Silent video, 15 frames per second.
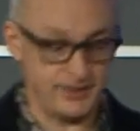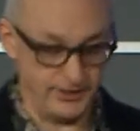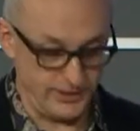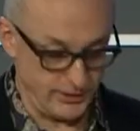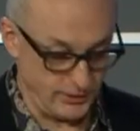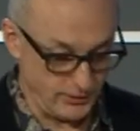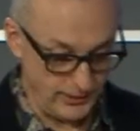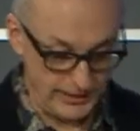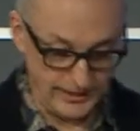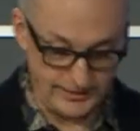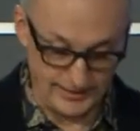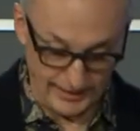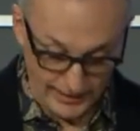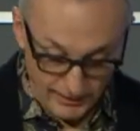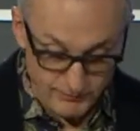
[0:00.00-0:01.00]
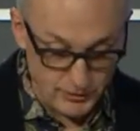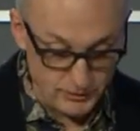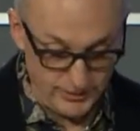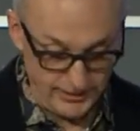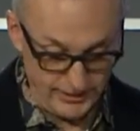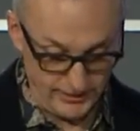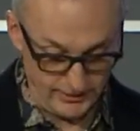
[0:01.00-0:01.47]
to you and to have you
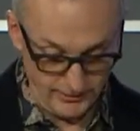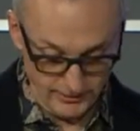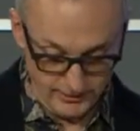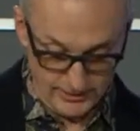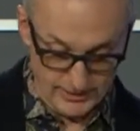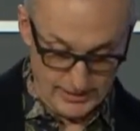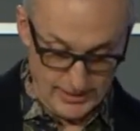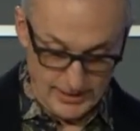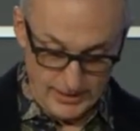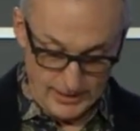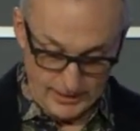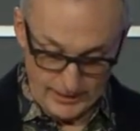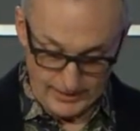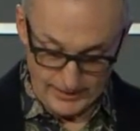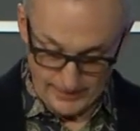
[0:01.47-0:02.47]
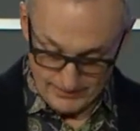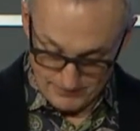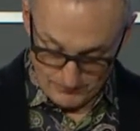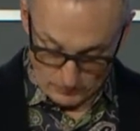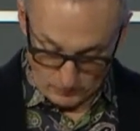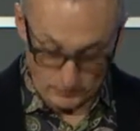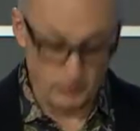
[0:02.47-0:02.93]
here.
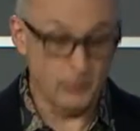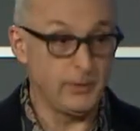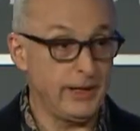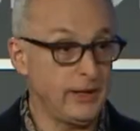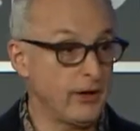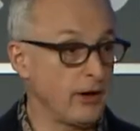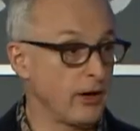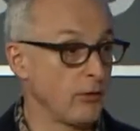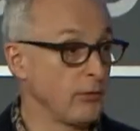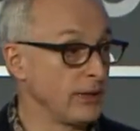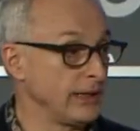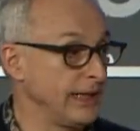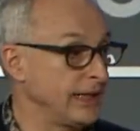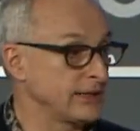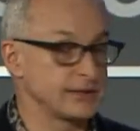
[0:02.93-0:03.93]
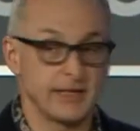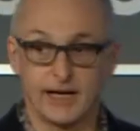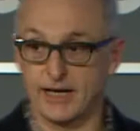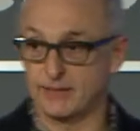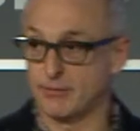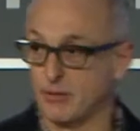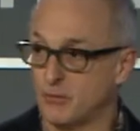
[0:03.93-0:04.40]
Um, we are really
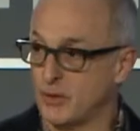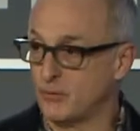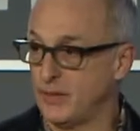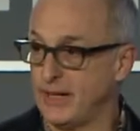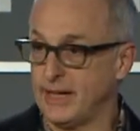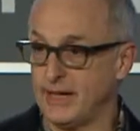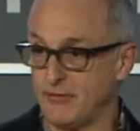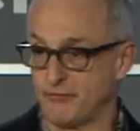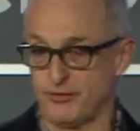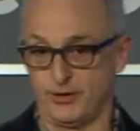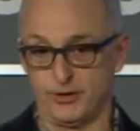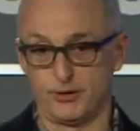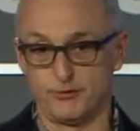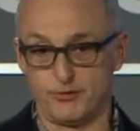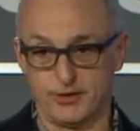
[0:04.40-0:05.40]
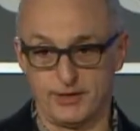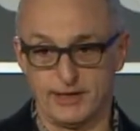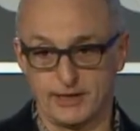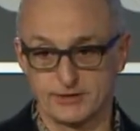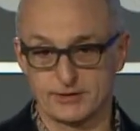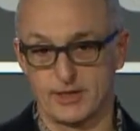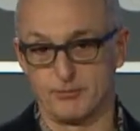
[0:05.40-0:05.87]
excited about what we have for you for the
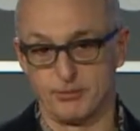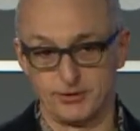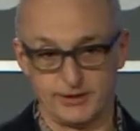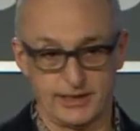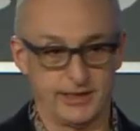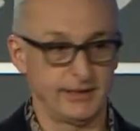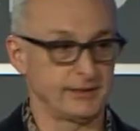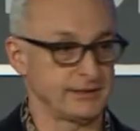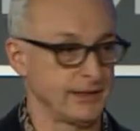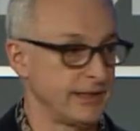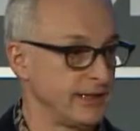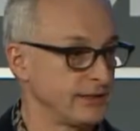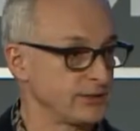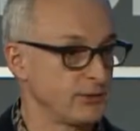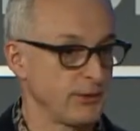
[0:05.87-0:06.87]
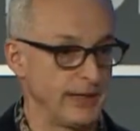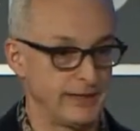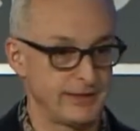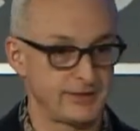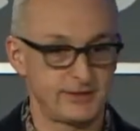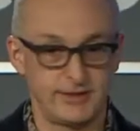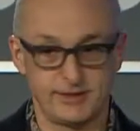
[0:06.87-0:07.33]
next couple days, and it's
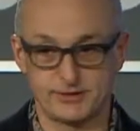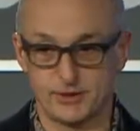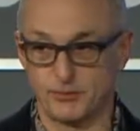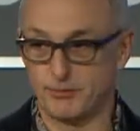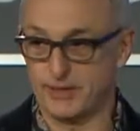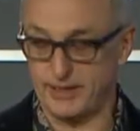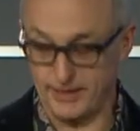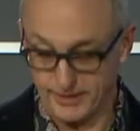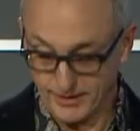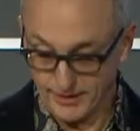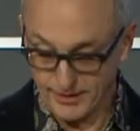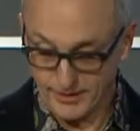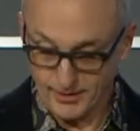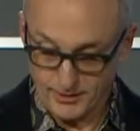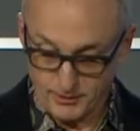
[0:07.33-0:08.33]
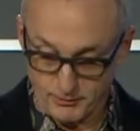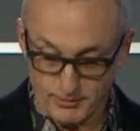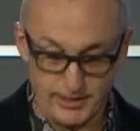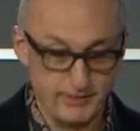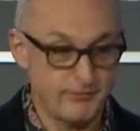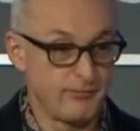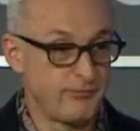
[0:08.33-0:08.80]
great to see so many
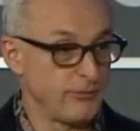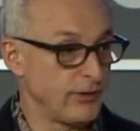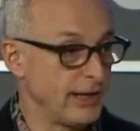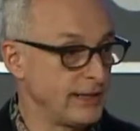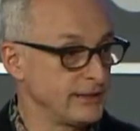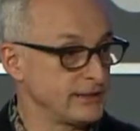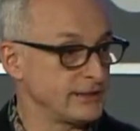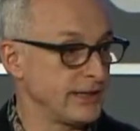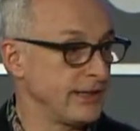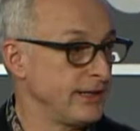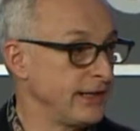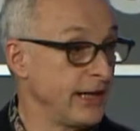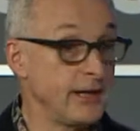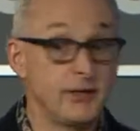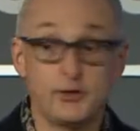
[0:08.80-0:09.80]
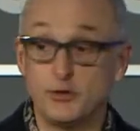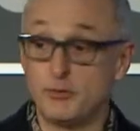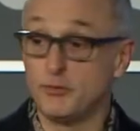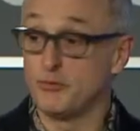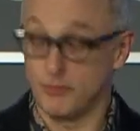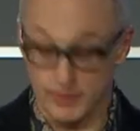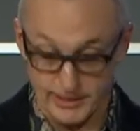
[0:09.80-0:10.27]
great friends and, and
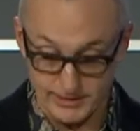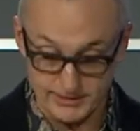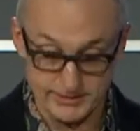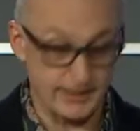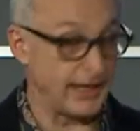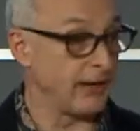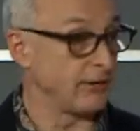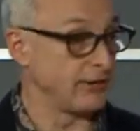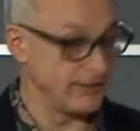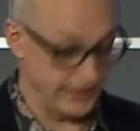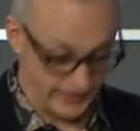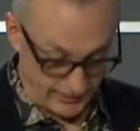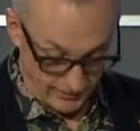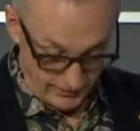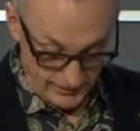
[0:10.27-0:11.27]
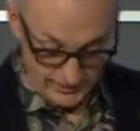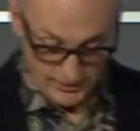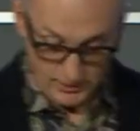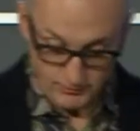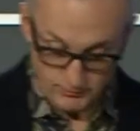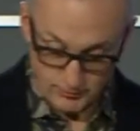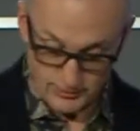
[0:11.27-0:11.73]
new friends out there
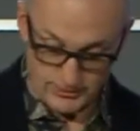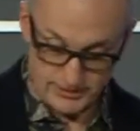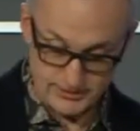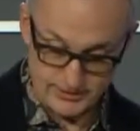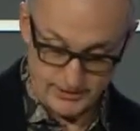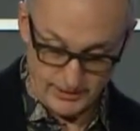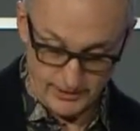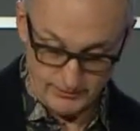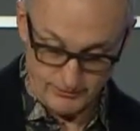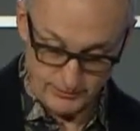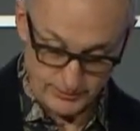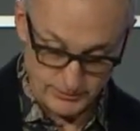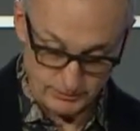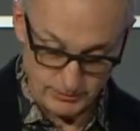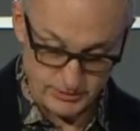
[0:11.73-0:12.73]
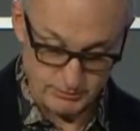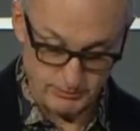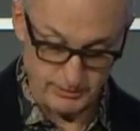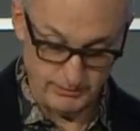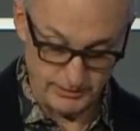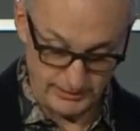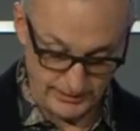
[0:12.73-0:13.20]
for this conference, which
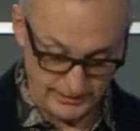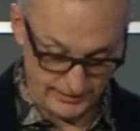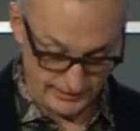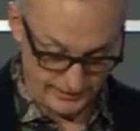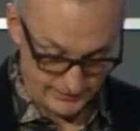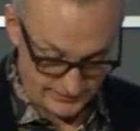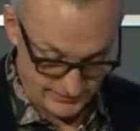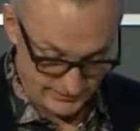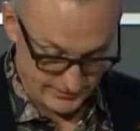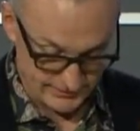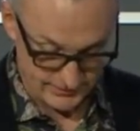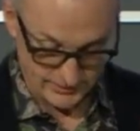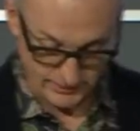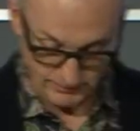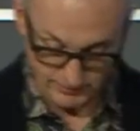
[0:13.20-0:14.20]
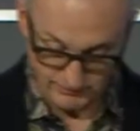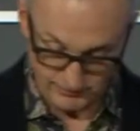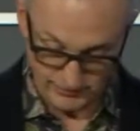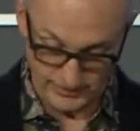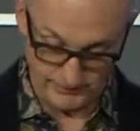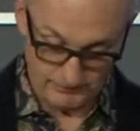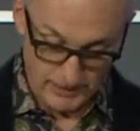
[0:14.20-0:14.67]
we really think is, is going to be
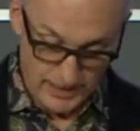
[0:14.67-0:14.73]
fun.